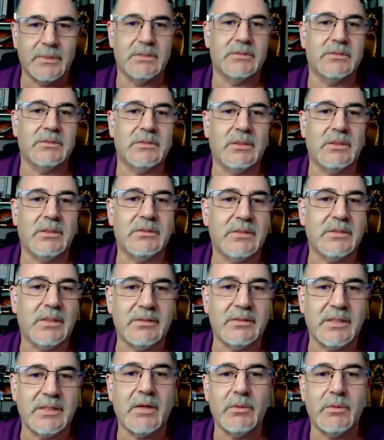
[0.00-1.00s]

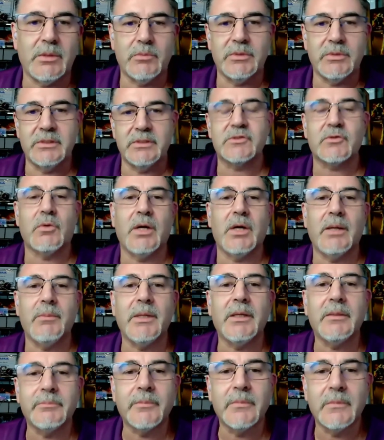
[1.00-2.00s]
is how we would
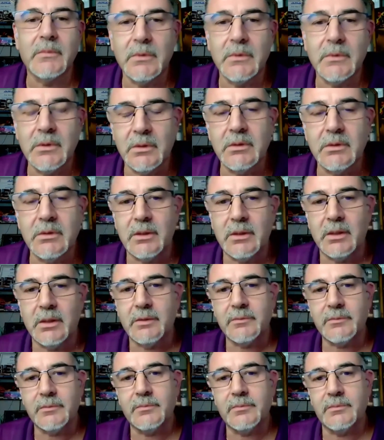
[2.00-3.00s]
describe it.
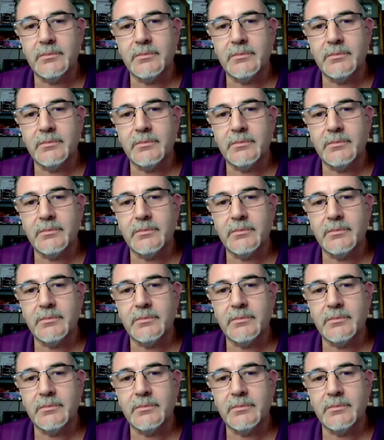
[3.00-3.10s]
Yeah.